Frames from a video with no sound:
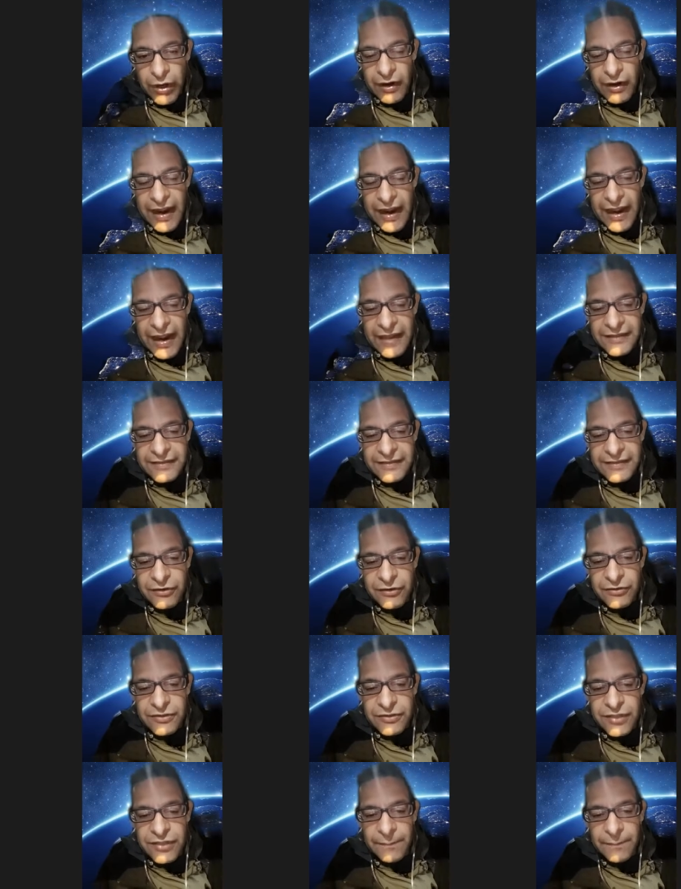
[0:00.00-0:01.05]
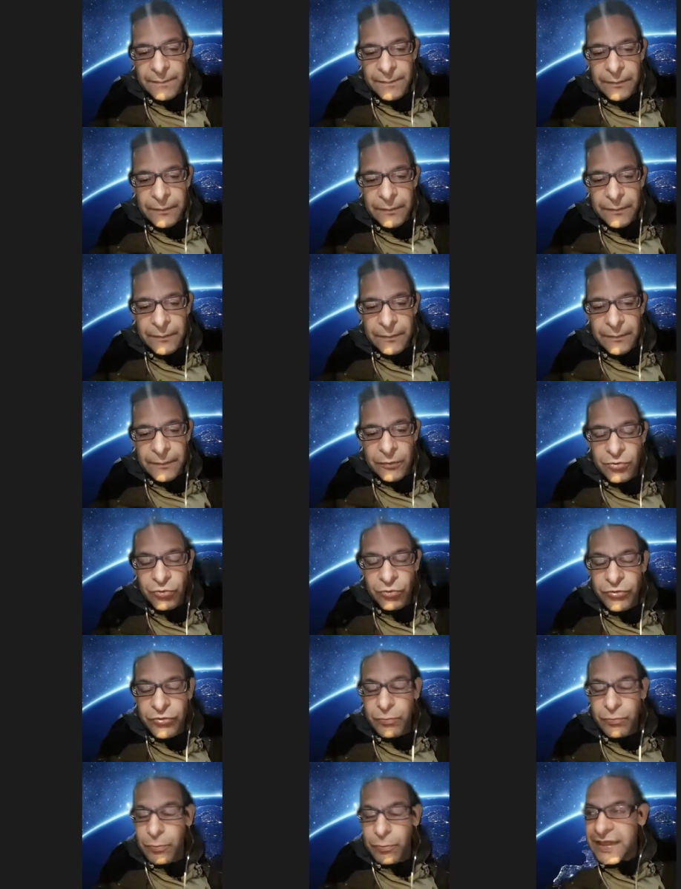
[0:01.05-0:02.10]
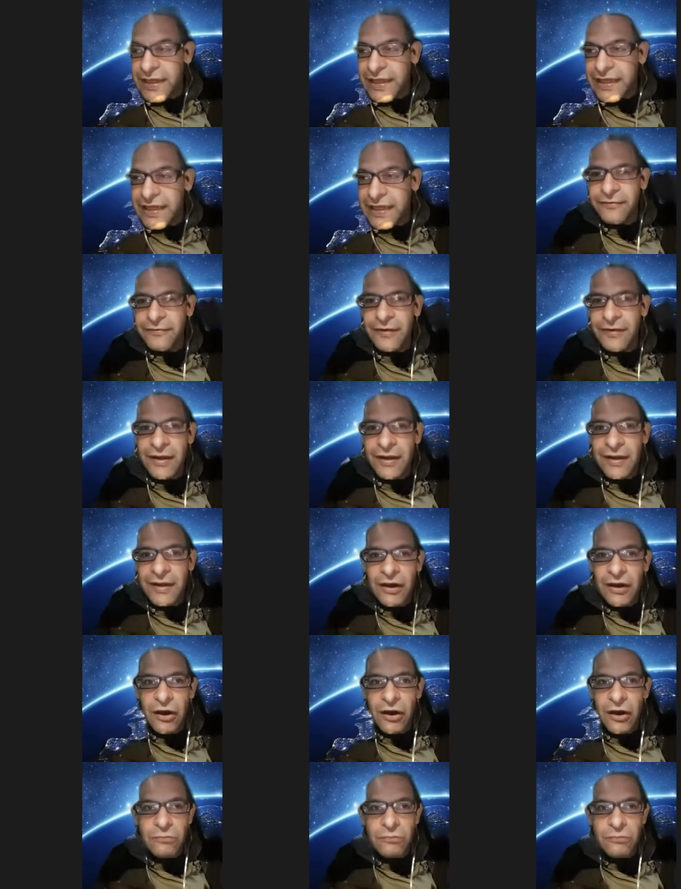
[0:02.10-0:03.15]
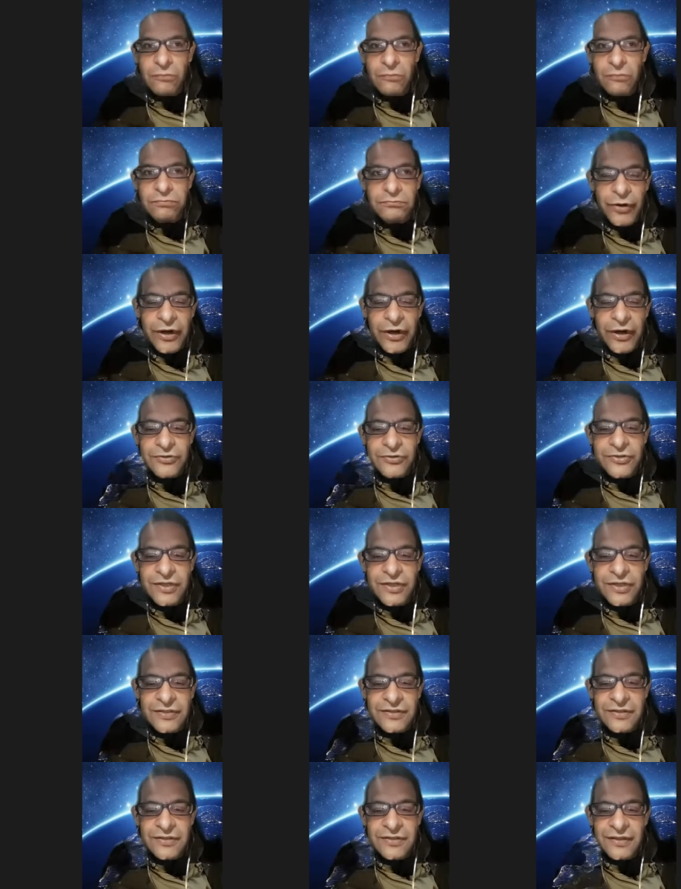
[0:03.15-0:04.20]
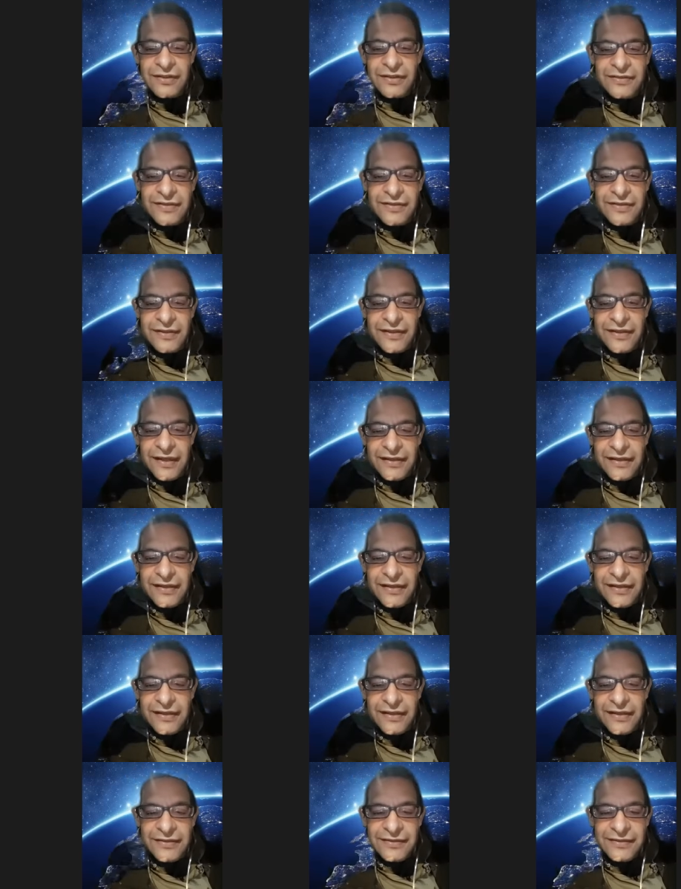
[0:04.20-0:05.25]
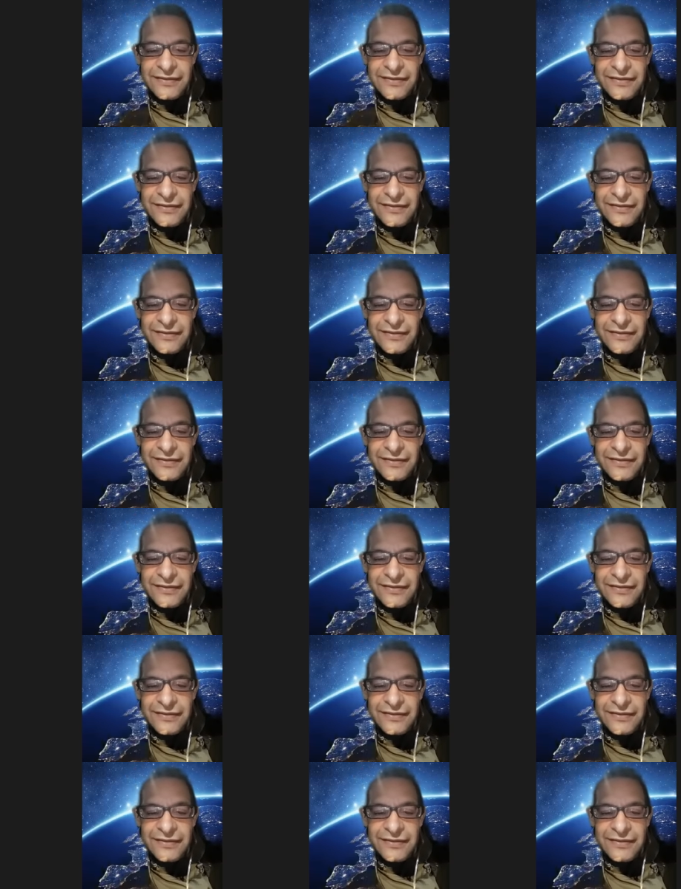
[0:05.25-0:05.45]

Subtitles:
Whereas there are some people who believe, oh, prayer is just Sundays.